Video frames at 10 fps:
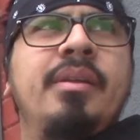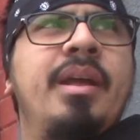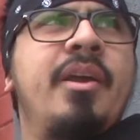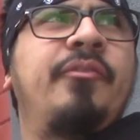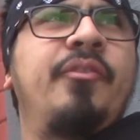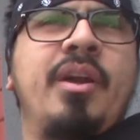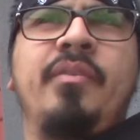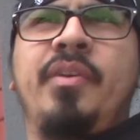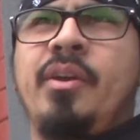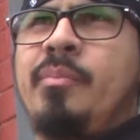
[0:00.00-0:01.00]
in front
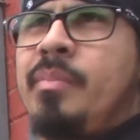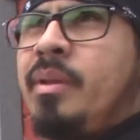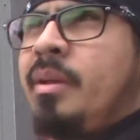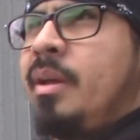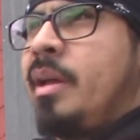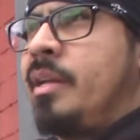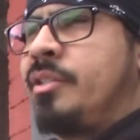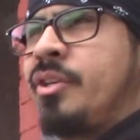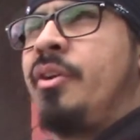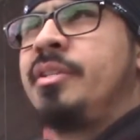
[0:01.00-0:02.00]
of him in
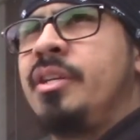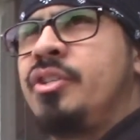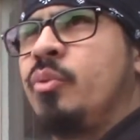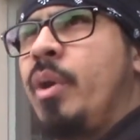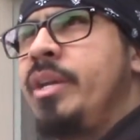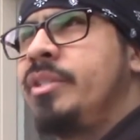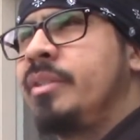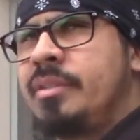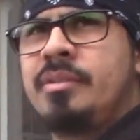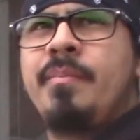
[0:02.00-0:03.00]
certain
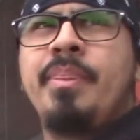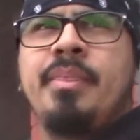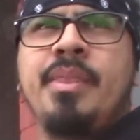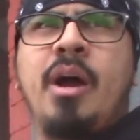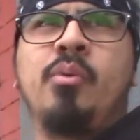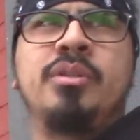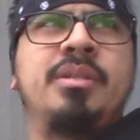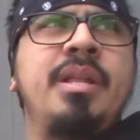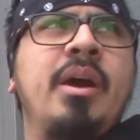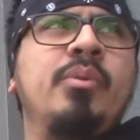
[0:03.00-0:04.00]
situations that
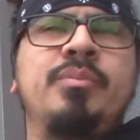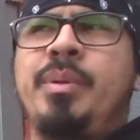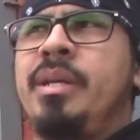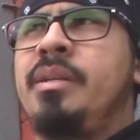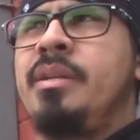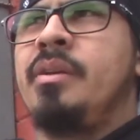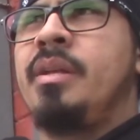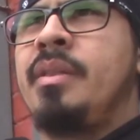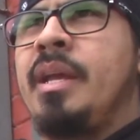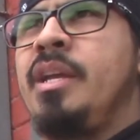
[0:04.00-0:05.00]

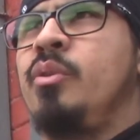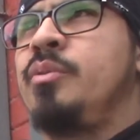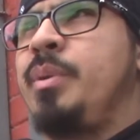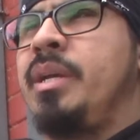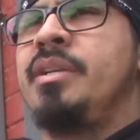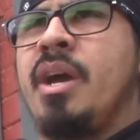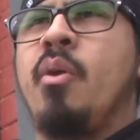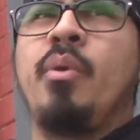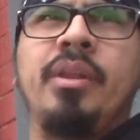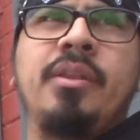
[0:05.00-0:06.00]
he was being
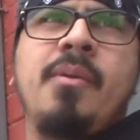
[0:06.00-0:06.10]
dealt with.